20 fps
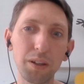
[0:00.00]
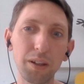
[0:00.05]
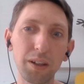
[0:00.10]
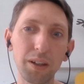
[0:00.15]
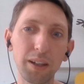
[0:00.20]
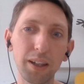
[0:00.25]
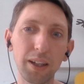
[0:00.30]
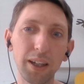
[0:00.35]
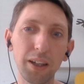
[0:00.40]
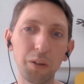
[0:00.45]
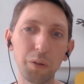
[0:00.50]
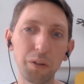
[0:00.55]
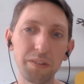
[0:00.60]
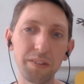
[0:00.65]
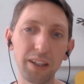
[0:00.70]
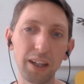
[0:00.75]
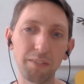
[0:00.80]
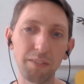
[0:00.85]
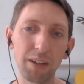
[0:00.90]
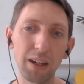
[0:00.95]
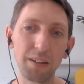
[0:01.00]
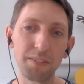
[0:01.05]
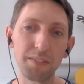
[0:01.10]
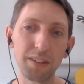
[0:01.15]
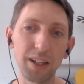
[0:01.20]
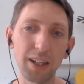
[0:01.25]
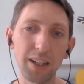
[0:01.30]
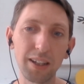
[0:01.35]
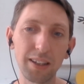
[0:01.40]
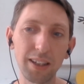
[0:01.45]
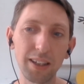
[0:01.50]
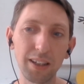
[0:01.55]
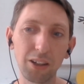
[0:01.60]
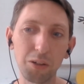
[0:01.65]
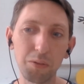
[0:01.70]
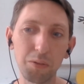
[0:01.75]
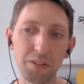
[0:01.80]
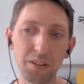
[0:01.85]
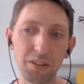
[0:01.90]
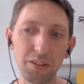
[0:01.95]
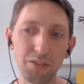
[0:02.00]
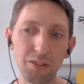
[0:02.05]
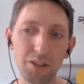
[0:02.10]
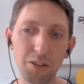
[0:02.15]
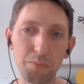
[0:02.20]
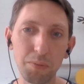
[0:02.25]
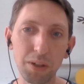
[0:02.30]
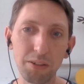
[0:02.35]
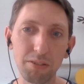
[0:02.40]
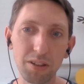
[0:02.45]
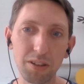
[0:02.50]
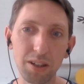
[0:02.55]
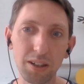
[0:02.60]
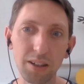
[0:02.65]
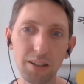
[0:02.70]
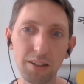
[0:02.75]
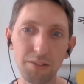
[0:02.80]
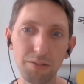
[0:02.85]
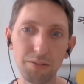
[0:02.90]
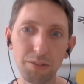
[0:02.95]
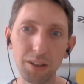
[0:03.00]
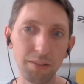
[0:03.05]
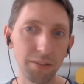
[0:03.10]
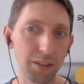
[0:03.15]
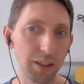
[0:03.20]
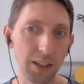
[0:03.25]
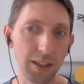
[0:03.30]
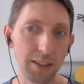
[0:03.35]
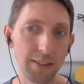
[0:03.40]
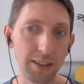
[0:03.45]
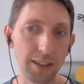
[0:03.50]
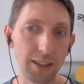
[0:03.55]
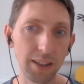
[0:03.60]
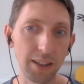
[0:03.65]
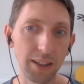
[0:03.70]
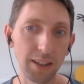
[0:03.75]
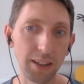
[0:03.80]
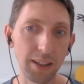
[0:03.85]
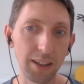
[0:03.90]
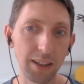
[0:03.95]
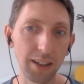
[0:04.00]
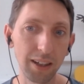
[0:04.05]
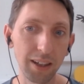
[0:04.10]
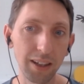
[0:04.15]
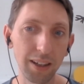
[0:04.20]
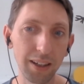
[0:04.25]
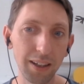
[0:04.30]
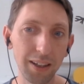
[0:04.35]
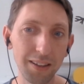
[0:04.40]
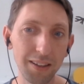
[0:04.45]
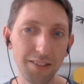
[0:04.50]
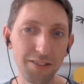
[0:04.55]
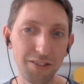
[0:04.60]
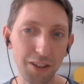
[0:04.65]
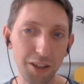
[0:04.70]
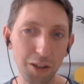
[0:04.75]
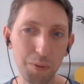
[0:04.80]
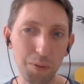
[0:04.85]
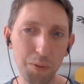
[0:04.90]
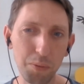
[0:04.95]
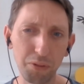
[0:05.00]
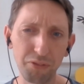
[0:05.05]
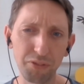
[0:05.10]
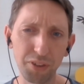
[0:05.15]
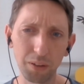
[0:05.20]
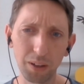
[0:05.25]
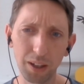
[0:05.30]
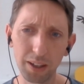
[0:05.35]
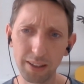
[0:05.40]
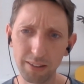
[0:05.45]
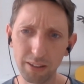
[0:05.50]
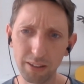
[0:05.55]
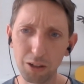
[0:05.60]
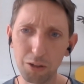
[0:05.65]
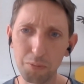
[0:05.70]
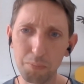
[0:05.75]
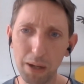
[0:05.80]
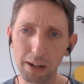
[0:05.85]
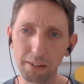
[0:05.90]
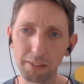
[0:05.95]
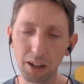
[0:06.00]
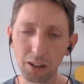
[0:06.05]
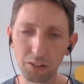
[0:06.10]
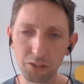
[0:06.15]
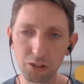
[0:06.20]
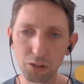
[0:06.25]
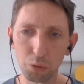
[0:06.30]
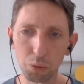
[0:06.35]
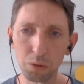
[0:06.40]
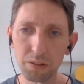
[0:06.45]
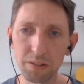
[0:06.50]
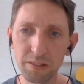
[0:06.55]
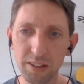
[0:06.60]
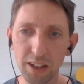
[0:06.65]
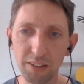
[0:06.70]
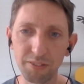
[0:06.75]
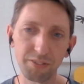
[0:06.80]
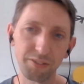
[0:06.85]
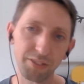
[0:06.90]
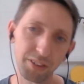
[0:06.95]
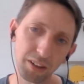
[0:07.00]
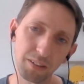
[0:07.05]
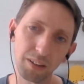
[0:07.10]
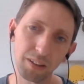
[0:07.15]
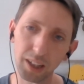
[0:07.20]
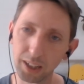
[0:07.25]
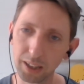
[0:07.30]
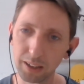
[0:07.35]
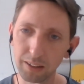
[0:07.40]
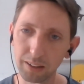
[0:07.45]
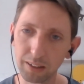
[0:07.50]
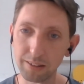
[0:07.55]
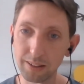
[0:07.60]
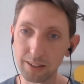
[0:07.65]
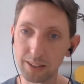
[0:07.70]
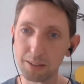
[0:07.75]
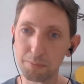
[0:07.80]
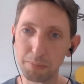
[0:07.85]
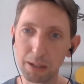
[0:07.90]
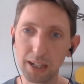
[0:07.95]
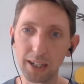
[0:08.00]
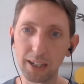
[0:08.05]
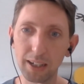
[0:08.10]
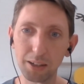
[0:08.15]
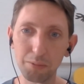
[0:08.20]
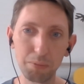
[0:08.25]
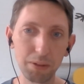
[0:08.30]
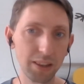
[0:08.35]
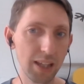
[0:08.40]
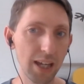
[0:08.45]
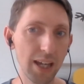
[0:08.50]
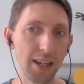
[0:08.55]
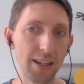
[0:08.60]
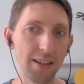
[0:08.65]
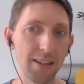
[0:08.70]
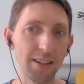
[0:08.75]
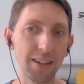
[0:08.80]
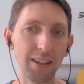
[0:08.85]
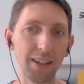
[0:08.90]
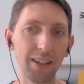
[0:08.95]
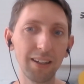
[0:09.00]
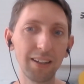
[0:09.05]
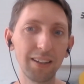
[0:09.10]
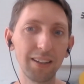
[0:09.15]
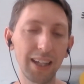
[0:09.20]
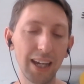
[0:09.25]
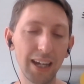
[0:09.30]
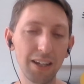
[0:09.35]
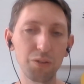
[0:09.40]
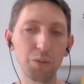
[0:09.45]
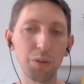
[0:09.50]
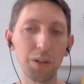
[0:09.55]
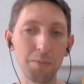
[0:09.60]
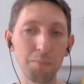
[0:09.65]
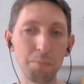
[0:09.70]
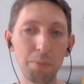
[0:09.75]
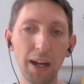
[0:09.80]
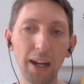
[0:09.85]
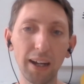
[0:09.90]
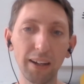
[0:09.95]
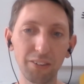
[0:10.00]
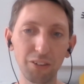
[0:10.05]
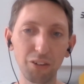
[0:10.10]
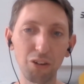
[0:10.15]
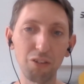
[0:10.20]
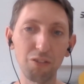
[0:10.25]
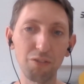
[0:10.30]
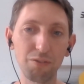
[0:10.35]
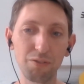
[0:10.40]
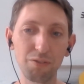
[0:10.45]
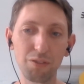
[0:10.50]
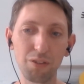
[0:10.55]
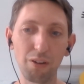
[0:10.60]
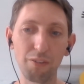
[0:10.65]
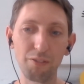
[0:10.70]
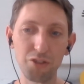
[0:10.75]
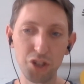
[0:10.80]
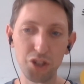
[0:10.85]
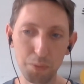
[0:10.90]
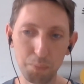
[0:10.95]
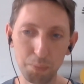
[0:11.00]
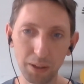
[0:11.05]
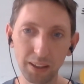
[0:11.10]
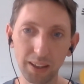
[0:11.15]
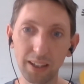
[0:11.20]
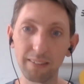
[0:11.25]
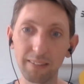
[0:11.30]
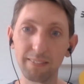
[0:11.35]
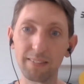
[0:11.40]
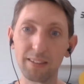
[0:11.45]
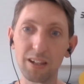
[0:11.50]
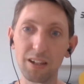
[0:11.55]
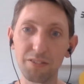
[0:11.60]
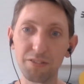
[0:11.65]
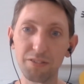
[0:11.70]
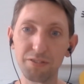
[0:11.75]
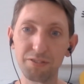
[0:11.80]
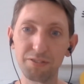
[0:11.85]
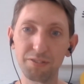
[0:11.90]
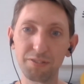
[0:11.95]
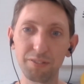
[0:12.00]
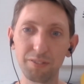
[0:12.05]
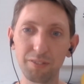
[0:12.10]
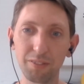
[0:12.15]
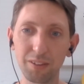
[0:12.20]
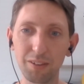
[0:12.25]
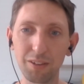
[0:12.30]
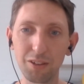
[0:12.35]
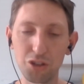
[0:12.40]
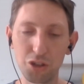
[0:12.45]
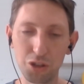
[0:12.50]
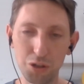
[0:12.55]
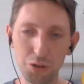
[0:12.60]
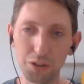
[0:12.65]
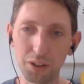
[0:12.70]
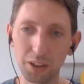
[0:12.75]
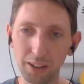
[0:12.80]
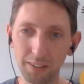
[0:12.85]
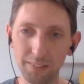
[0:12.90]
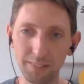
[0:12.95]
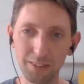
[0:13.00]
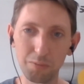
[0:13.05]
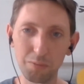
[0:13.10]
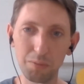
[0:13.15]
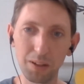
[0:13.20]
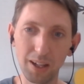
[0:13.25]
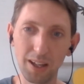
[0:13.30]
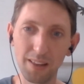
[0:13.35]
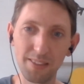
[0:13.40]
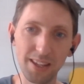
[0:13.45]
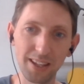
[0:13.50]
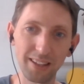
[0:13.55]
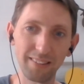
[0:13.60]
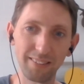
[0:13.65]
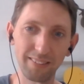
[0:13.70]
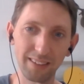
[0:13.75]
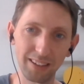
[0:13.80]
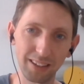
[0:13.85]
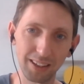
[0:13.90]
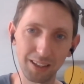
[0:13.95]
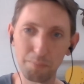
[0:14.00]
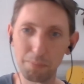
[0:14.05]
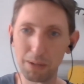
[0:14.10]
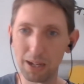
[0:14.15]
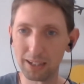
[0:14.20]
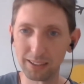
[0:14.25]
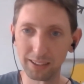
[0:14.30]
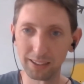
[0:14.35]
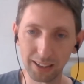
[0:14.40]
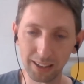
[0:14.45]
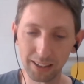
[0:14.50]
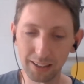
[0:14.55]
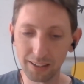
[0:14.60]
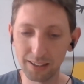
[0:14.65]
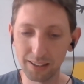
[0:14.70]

in order to get around that, the e-commerce industry's made returns really, really easy, so that people feel like there's a low barrier. I'll just order stuff. If I don't like it, I'll send it back. But then the actual impact of shipping that stuff to the customer and then sending it back again